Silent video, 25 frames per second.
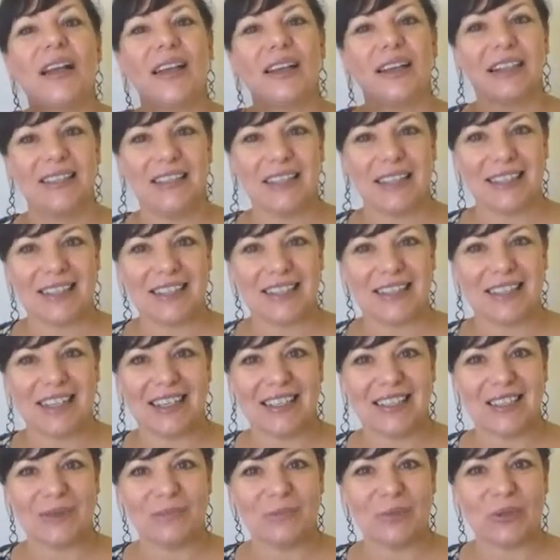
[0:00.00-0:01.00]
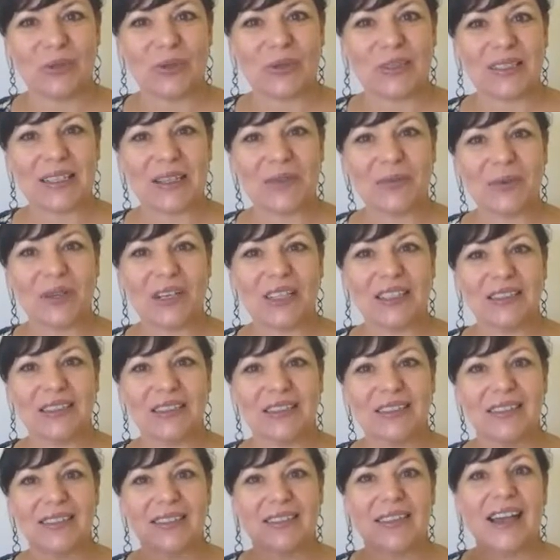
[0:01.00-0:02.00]
a dozen tennis balls at
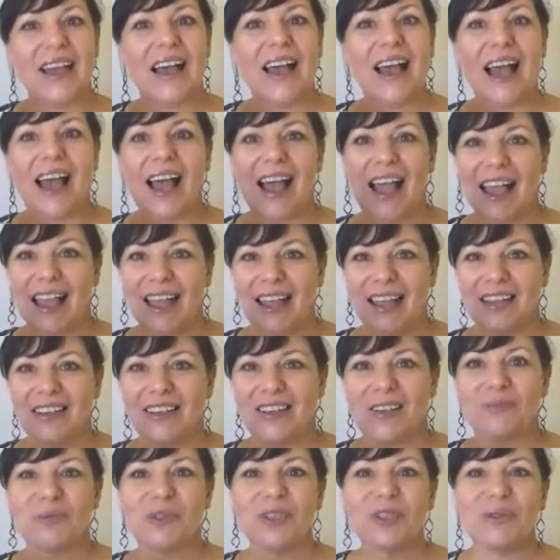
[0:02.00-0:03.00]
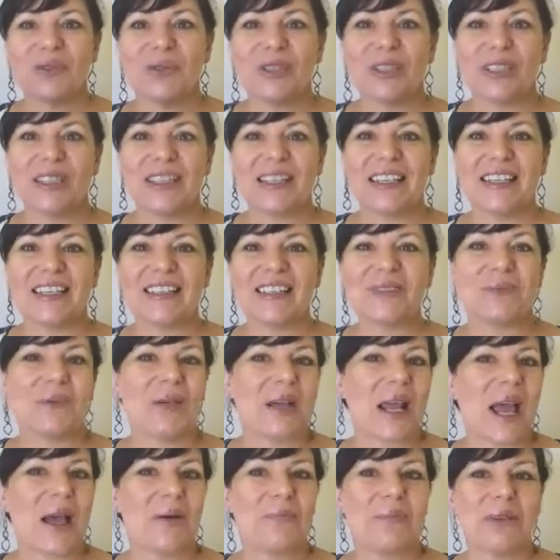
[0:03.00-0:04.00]
once, and I'm sure you can guess
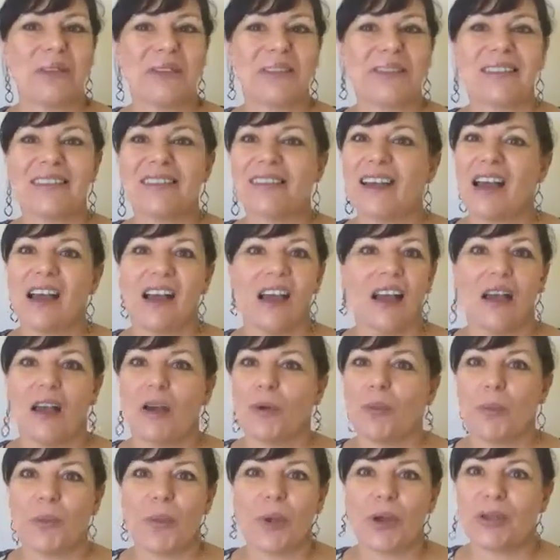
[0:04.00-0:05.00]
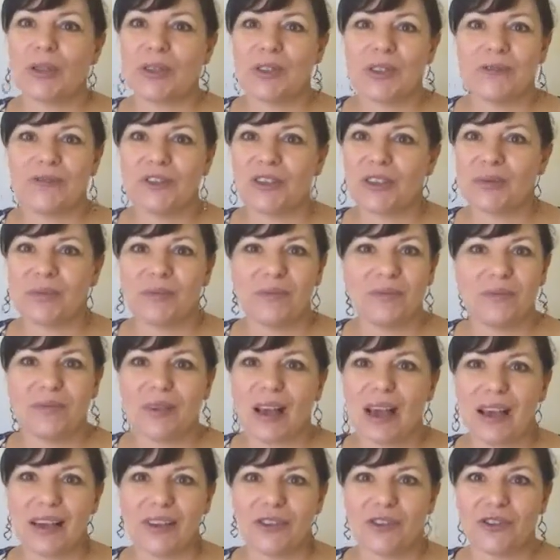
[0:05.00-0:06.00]
what happens. Most of
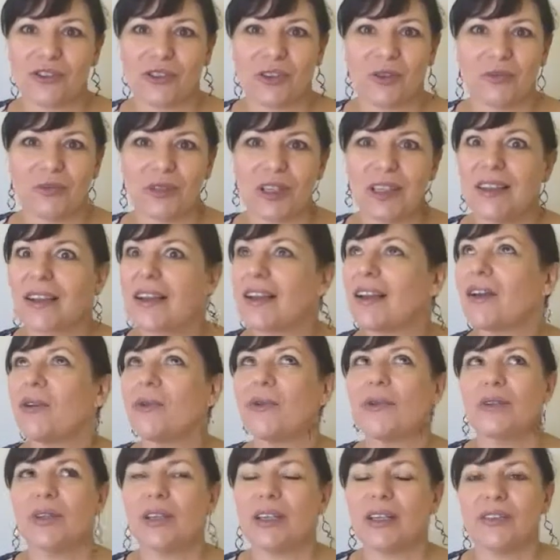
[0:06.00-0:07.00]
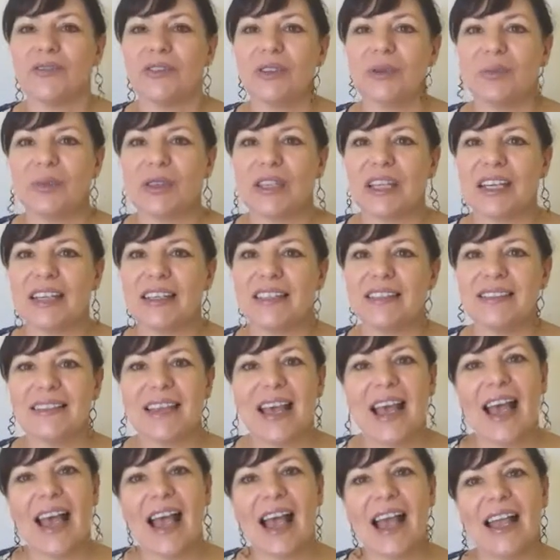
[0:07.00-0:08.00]
them are dropped. They go all over the place,
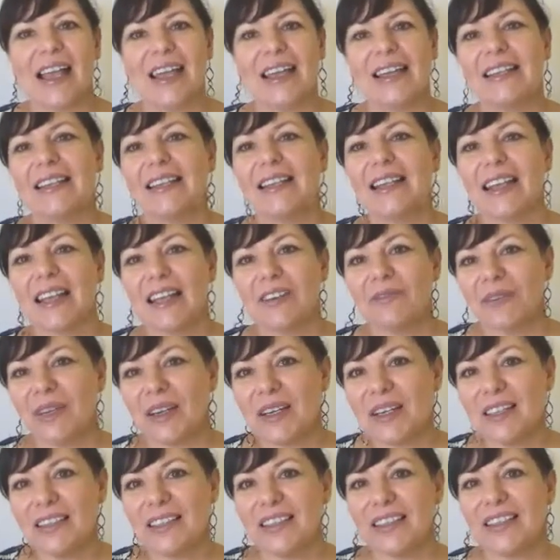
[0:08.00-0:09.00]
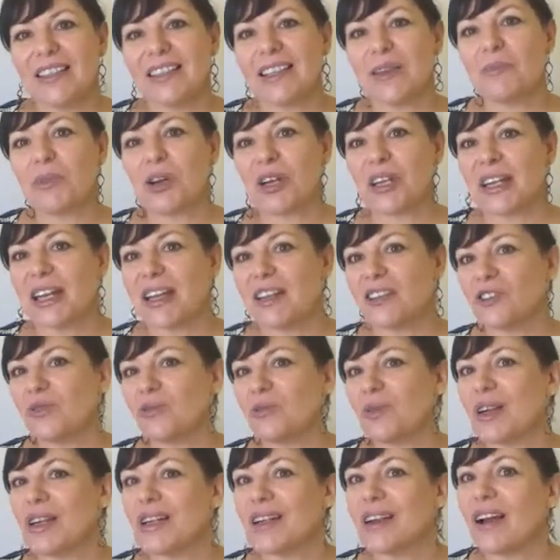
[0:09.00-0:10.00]
and if anything, they might catch
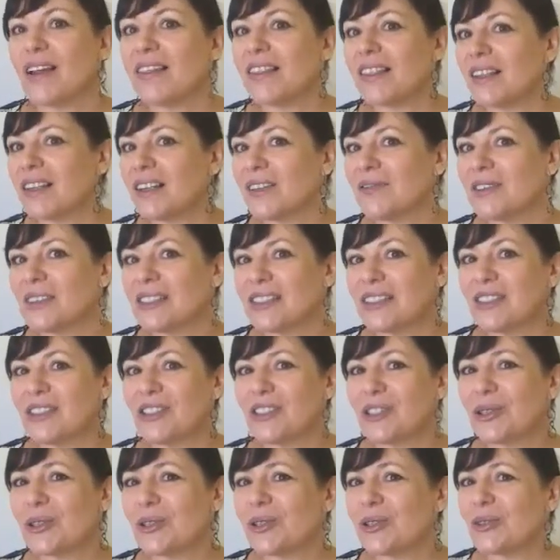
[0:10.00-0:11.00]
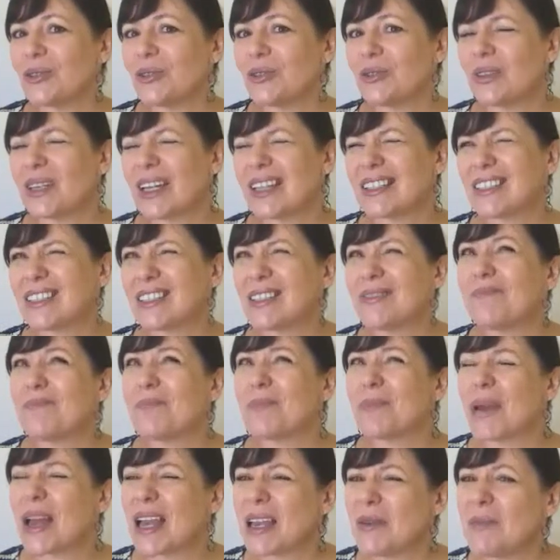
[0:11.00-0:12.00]
one. I think I've seen two, actually
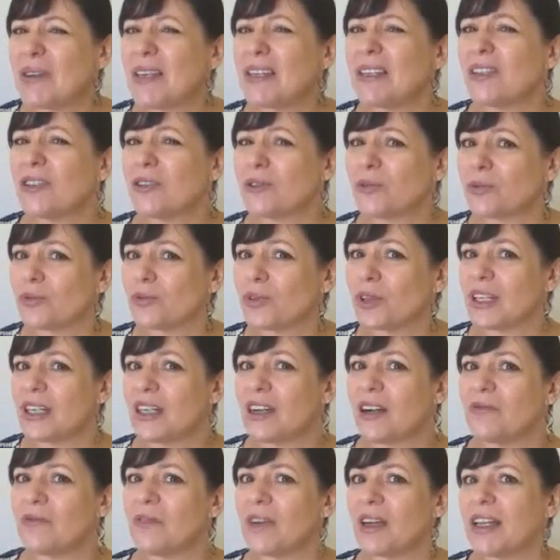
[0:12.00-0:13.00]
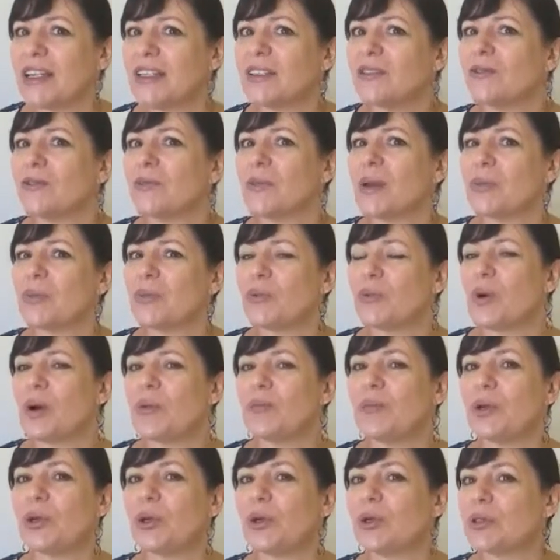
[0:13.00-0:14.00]
maybe three. I vaguely remember
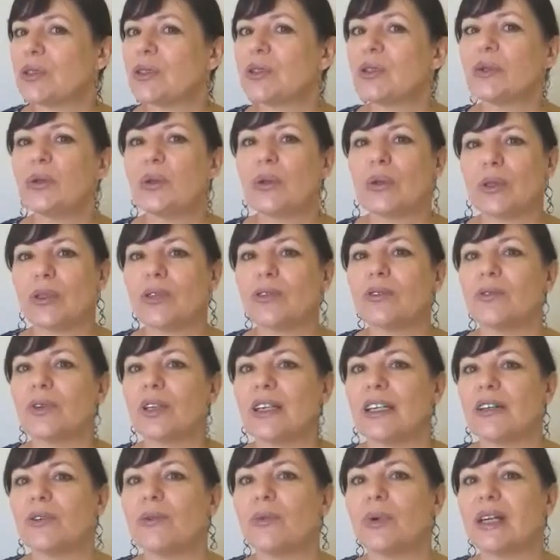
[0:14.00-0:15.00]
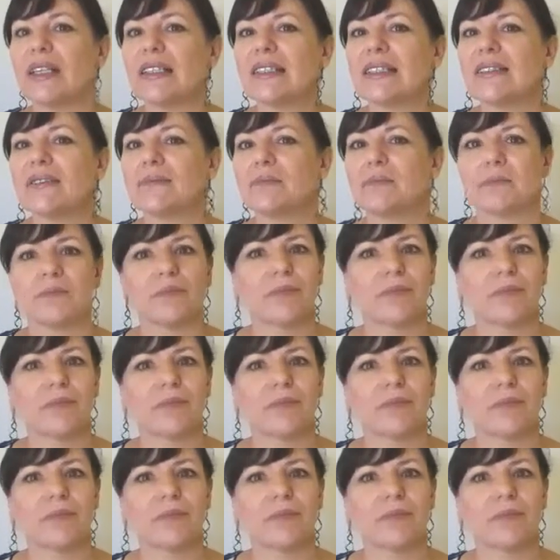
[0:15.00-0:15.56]
one person caught three at once,